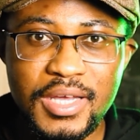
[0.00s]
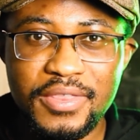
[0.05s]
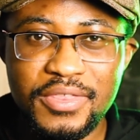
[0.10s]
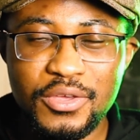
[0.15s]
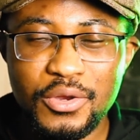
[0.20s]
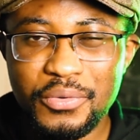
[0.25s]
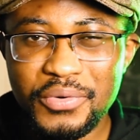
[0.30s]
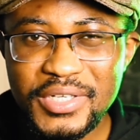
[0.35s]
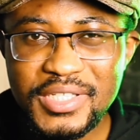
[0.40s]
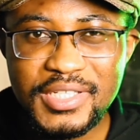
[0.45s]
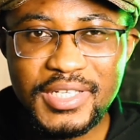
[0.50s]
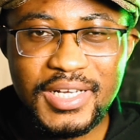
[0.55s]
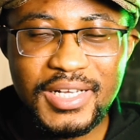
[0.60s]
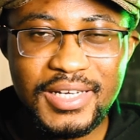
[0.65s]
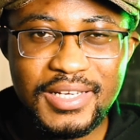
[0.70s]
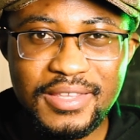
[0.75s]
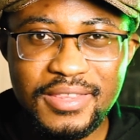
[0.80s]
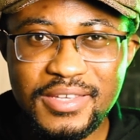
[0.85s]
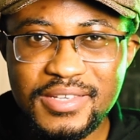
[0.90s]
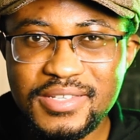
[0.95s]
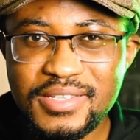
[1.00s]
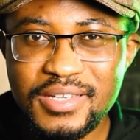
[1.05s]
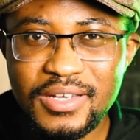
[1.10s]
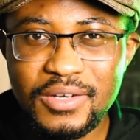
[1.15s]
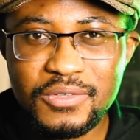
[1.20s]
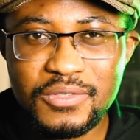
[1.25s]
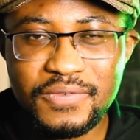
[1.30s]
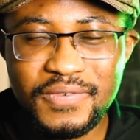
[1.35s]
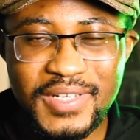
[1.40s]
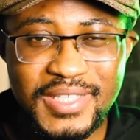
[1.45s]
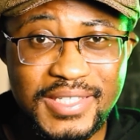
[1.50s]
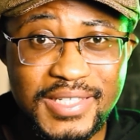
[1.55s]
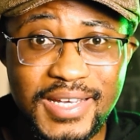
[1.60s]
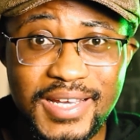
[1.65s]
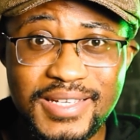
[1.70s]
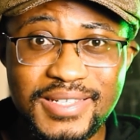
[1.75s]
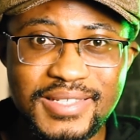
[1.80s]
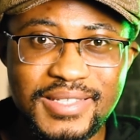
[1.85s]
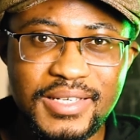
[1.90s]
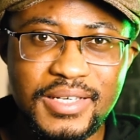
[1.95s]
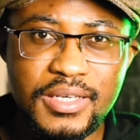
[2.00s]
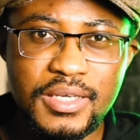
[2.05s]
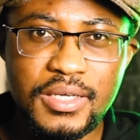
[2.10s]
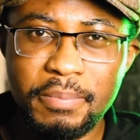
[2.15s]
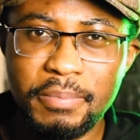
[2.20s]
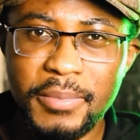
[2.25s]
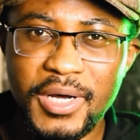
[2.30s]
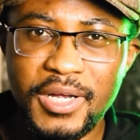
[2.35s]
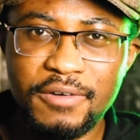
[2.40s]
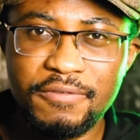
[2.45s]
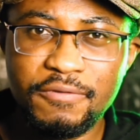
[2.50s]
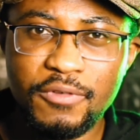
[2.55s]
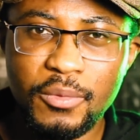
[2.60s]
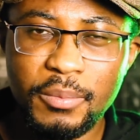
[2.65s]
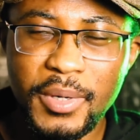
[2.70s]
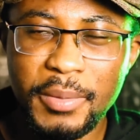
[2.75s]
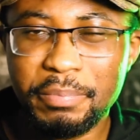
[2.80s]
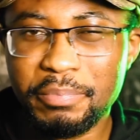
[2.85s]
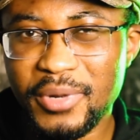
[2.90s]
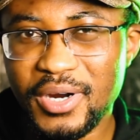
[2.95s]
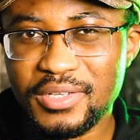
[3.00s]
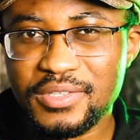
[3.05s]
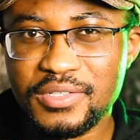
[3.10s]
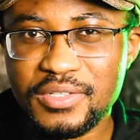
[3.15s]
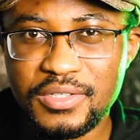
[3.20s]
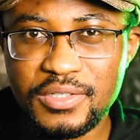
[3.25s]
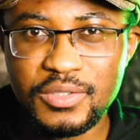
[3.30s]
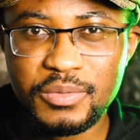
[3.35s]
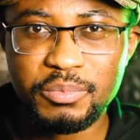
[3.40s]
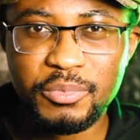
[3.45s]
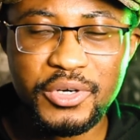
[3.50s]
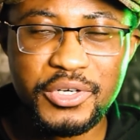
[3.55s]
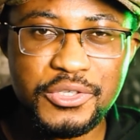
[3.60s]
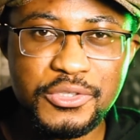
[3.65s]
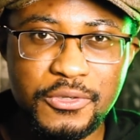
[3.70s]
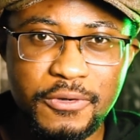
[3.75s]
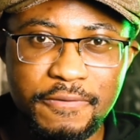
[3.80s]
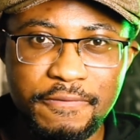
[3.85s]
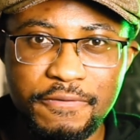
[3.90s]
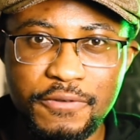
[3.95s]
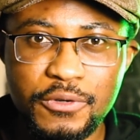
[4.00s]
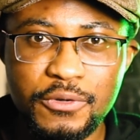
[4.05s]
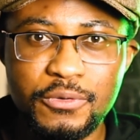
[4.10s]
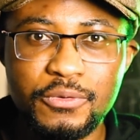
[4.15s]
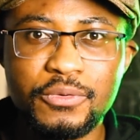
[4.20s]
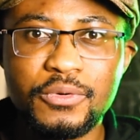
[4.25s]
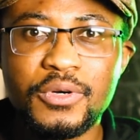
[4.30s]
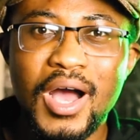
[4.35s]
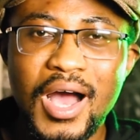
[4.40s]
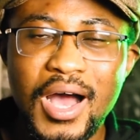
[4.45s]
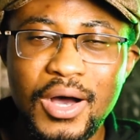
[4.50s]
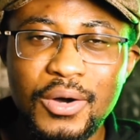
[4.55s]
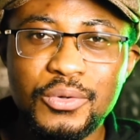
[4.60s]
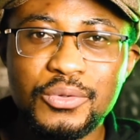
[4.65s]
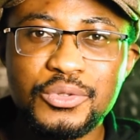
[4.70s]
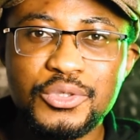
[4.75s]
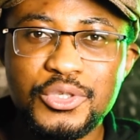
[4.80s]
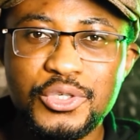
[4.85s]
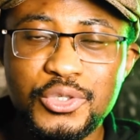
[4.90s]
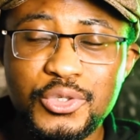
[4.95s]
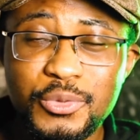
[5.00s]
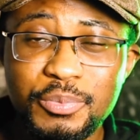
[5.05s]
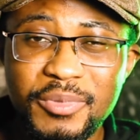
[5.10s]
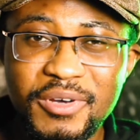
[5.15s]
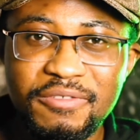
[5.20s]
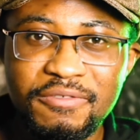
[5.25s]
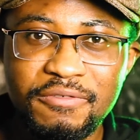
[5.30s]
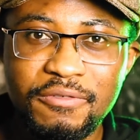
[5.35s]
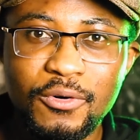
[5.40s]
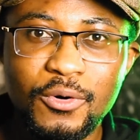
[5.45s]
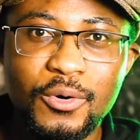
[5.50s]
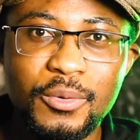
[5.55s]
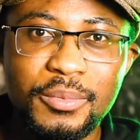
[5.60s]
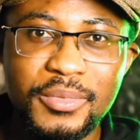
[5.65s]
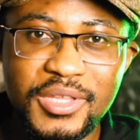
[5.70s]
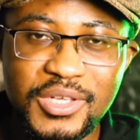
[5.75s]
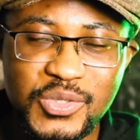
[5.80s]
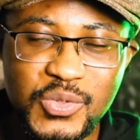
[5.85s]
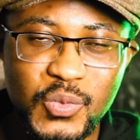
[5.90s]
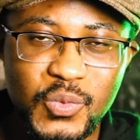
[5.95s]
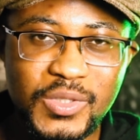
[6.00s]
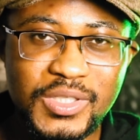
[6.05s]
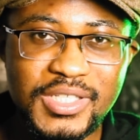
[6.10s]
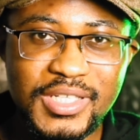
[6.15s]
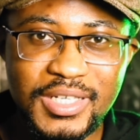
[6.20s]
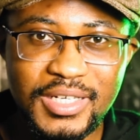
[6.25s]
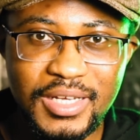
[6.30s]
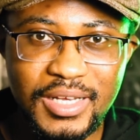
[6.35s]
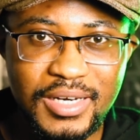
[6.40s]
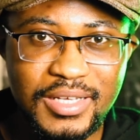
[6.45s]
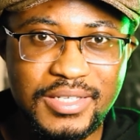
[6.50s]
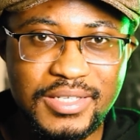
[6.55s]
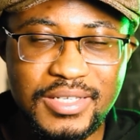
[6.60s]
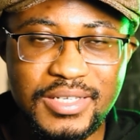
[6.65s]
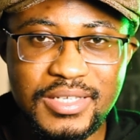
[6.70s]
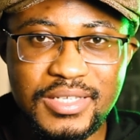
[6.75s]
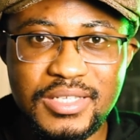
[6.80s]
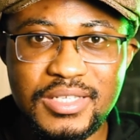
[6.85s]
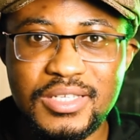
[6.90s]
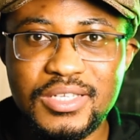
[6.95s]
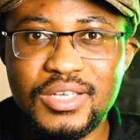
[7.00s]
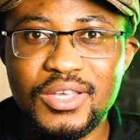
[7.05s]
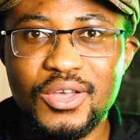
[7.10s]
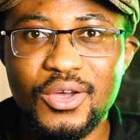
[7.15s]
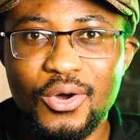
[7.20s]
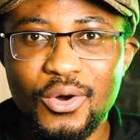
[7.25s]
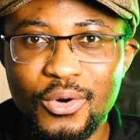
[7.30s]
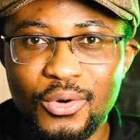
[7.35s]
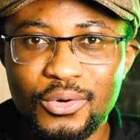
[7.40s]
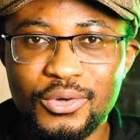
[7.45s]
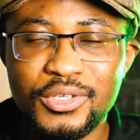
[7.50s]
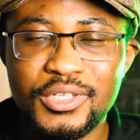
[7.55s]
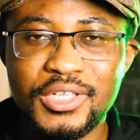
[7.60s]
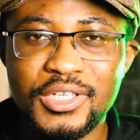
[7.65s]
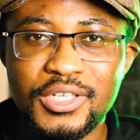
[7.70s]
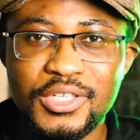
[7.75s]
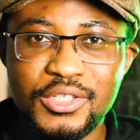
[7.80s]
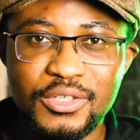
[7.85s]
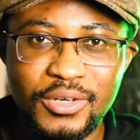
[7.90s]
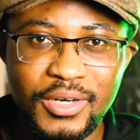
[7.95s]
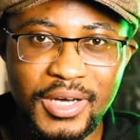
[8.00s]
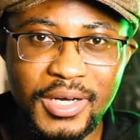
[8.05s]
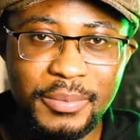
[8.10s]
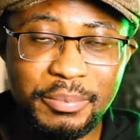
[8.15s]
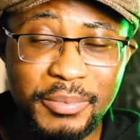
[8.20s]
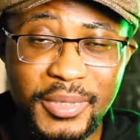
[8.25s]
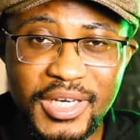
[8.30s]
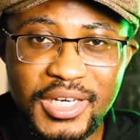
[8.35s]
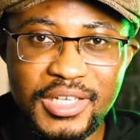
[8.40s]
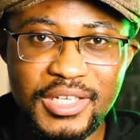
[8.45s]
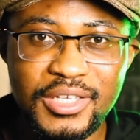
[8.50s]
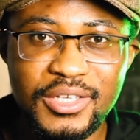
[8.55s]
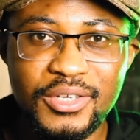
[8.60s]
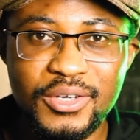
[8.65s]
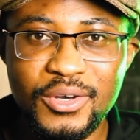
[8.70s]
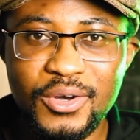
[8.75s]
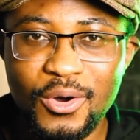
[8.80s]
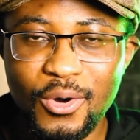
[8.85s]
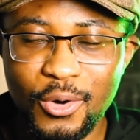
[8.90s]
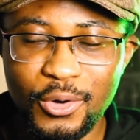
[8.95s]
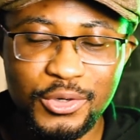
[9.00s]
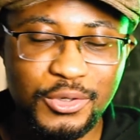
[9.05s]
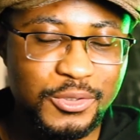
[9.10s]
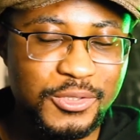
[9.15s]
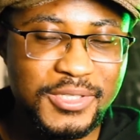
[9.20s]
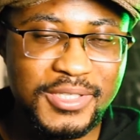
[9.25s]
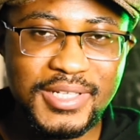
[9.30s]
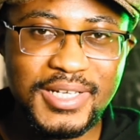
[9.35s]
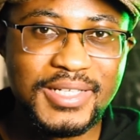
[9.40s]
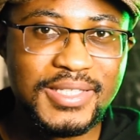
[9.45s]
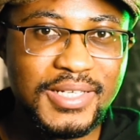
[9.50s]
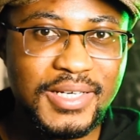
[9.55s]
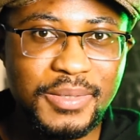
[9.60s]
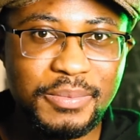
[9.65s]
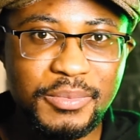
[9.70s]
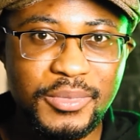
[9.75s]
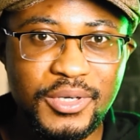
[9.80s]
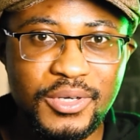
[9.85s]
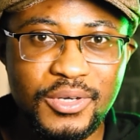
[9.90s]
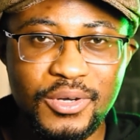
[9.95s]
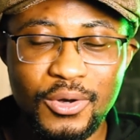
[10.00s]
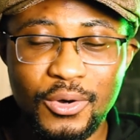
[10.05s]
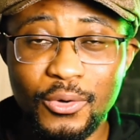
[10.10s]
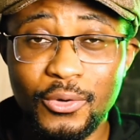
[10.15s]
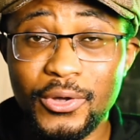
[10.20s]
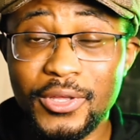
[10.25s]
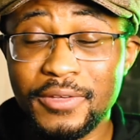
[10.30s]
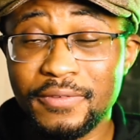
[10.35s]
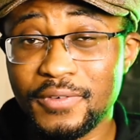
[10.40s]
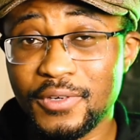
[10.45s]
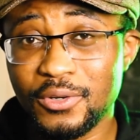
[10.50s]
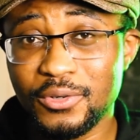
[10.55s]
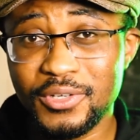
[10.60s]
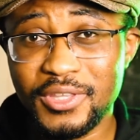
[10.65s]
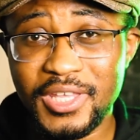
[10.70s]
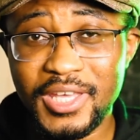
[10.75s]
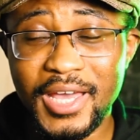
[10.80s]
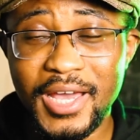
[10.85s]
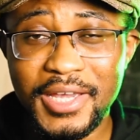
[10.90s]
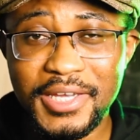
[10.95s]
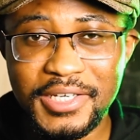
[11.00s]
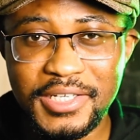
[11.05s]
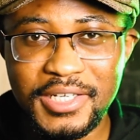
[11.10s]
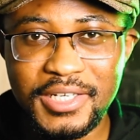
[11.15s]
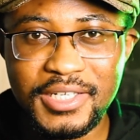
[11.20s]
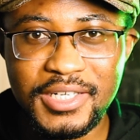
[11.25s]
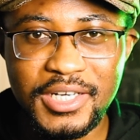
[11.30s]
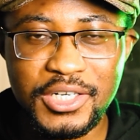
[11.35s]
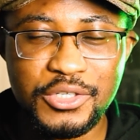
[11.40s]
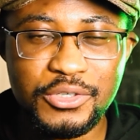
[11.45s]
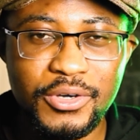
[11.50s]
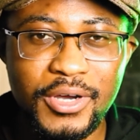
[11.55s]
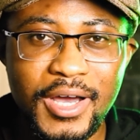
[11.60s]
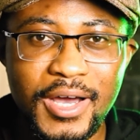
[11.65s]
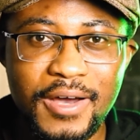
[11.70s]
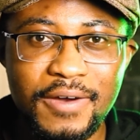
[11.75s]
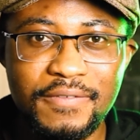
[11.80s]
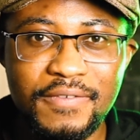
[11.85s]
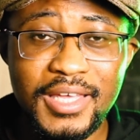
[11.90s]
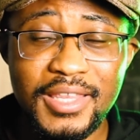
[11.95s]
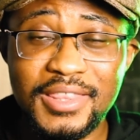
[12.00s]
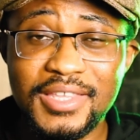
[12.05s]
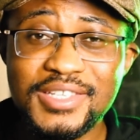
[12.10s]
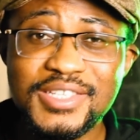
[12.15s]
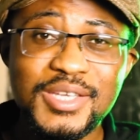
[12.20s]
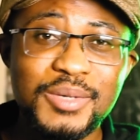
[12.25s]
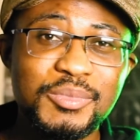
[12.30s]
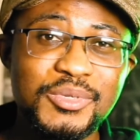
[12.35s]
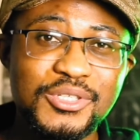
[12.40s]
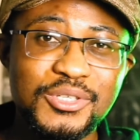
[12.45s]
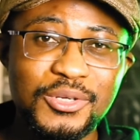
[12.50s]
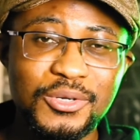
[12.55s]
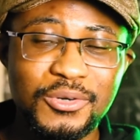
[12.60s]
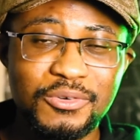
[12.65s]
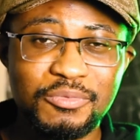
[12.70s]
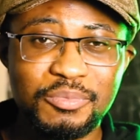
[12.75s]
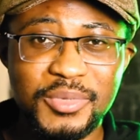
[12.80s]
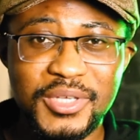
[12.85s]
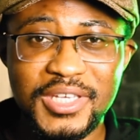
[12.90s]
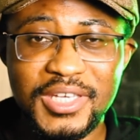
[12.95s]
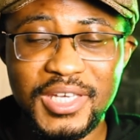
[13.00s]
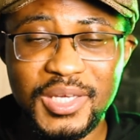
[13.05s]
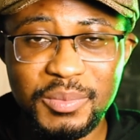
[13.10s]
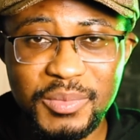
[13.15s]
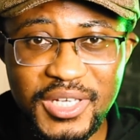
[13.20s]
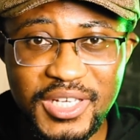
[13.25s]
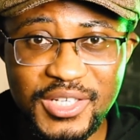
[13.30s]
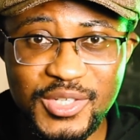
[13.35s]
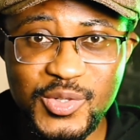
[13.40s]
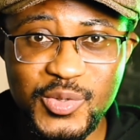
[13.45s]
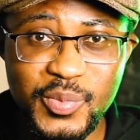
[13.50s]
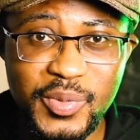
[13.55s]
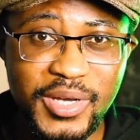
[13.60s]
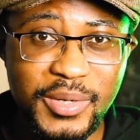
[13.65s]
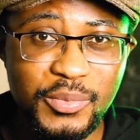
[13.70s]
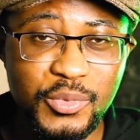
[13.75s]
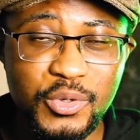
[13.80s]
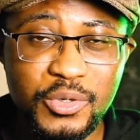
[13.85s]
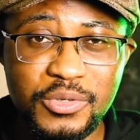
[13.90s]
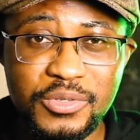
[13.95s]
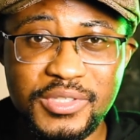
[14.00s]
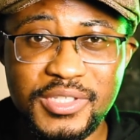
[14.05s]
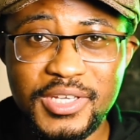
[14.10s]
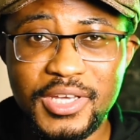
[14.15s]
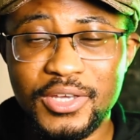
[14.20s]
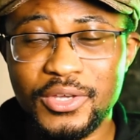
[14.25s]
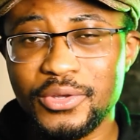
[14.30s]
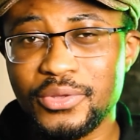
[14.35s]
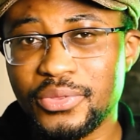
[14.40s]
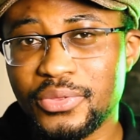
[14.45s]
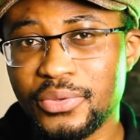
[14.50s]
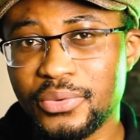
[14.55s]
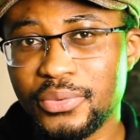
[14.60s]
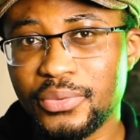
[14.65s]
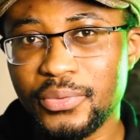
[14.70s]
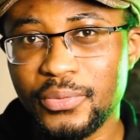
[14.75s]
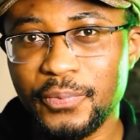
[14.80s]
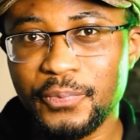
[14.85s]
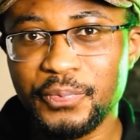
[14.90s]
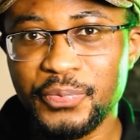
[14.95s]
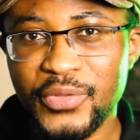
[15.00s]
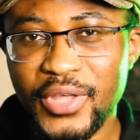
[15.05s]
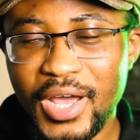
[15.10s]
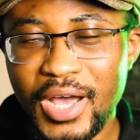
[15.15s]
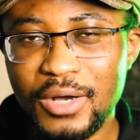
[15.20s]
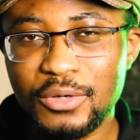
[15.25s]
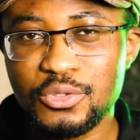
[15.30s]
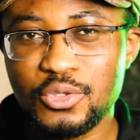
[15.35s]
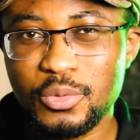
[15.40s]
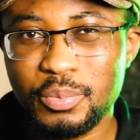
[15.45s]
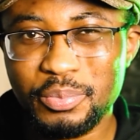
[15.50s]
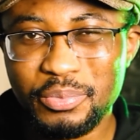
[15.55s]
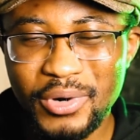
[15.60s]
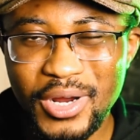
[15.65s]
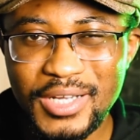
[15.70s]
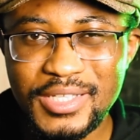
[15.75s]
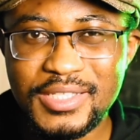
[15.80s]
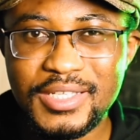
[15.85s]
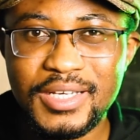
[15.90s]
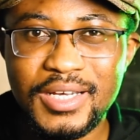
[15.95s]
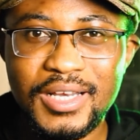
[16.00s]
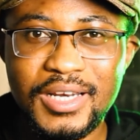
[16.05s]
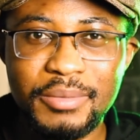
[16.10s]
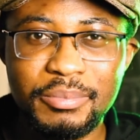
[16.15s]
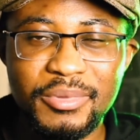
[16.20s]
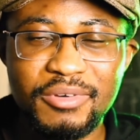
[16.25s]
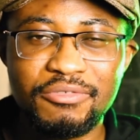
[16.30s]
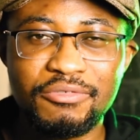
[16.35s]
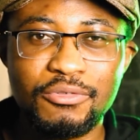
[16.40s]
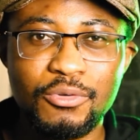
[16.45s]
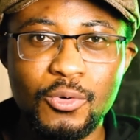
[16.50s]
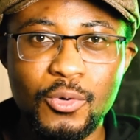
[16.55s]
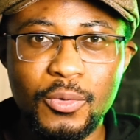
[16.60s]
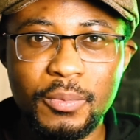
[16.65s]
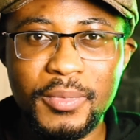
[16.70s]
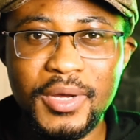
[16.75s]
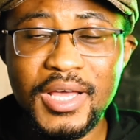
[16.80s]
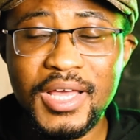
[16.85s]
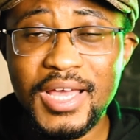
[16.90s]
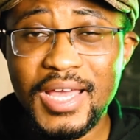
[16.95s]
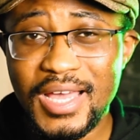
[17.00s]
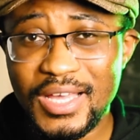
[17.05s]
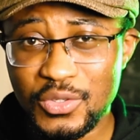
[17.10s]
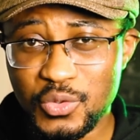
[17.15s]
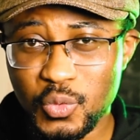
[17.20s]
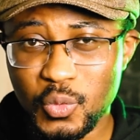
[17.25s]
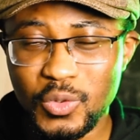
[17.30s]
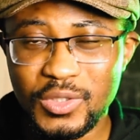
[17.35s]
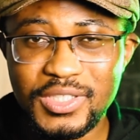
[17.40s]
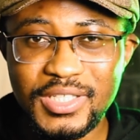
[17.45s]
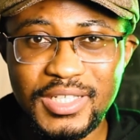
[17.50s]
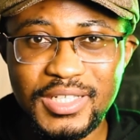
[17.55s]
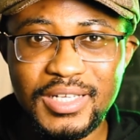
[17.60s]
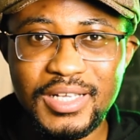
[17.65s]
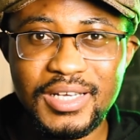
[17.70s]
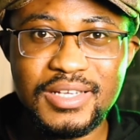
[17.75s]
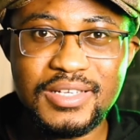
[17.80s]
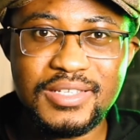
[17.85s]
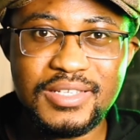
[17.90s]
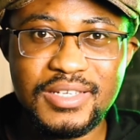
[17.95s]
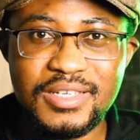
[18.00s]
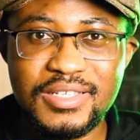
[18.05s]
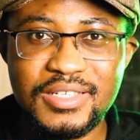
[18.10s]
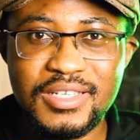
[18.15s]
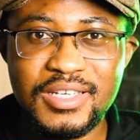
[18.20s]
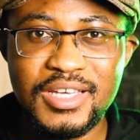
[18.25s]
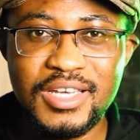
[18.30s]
Theoretically, this sounds fantastic, but from a practical point of view, how do you perform the SWOT analysis on your company, on your startup, or even on the idea that you have? In this episode of PKB Inspire, I'm going to take you through how to practically perform a SWOT analysis.